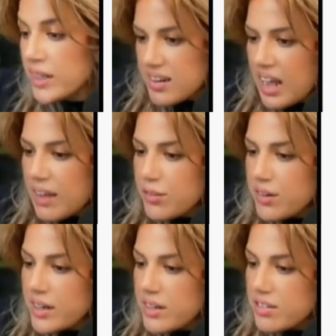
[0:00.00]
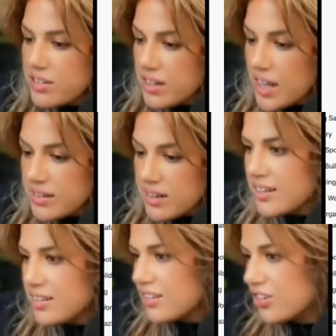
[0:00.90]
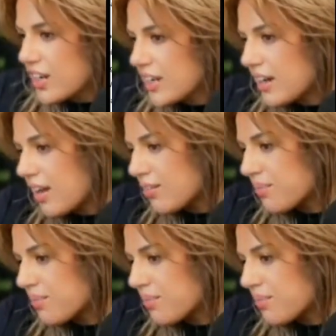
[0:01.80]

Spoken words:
I've created your slide deck. Let's check it out.